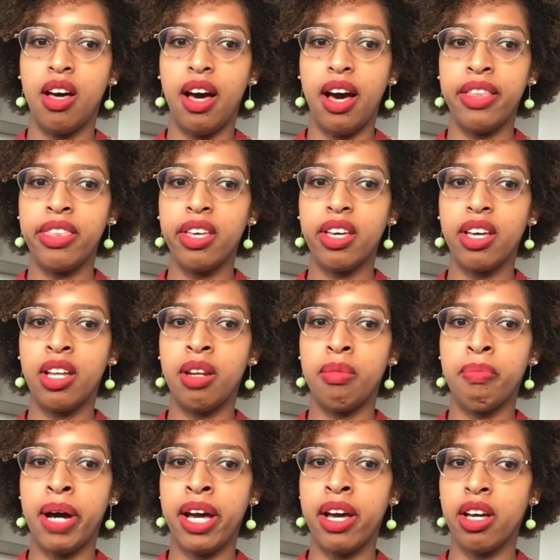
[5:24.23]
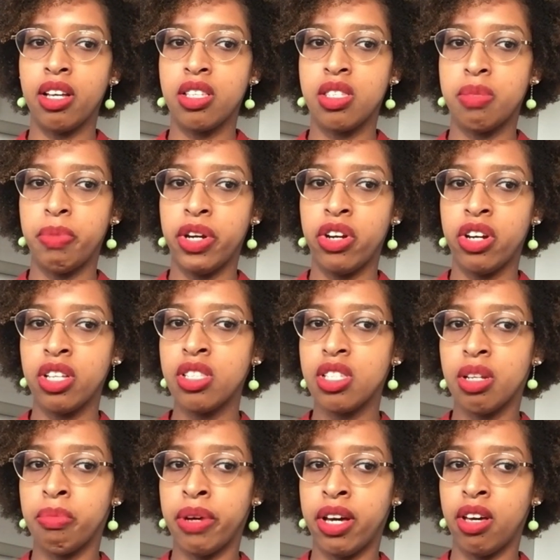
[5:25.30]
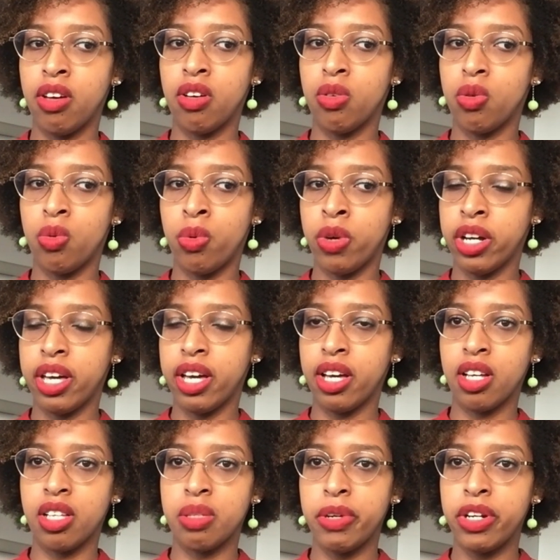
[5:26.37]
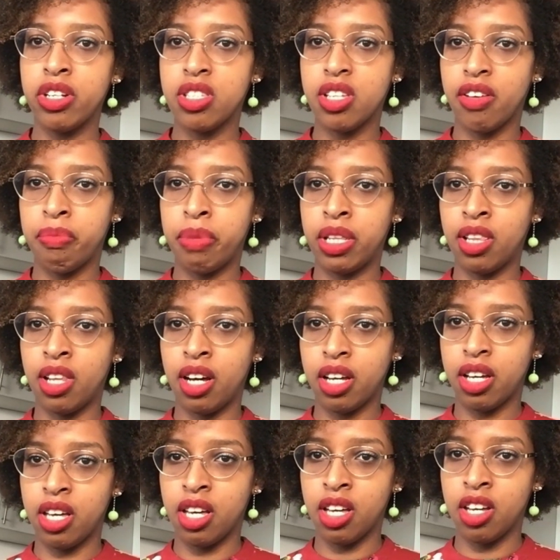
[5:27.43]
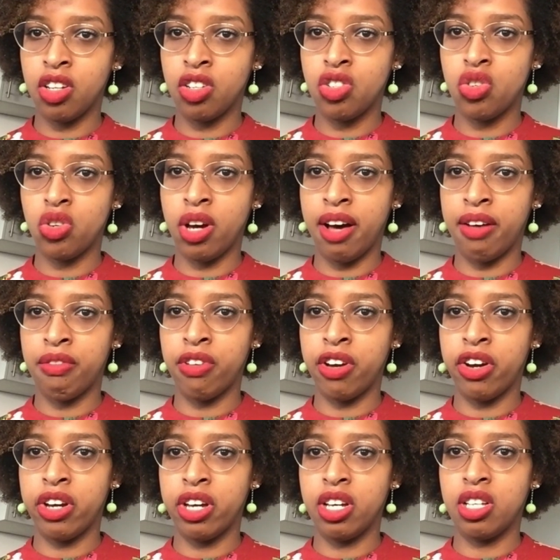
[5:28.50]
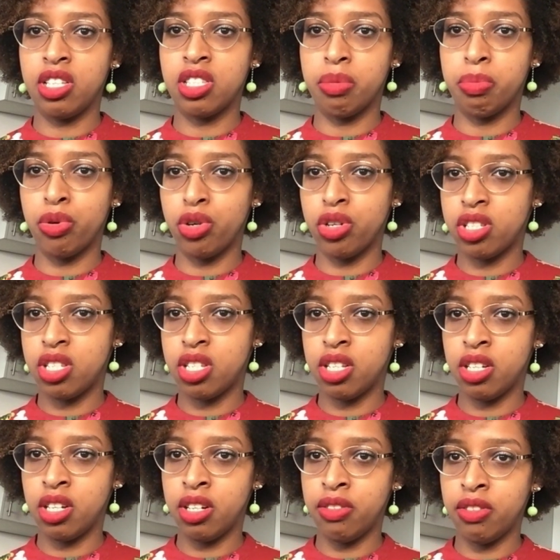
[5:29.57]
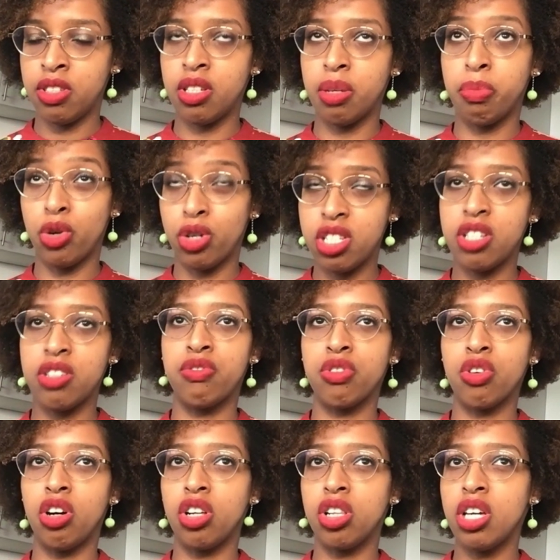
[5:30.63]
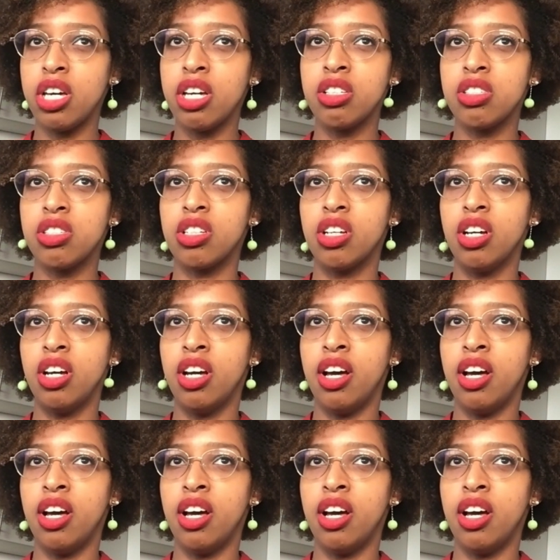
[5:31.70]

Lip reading: I think in my experience, in my working experience, I've been lucky to have very supportive colleagues.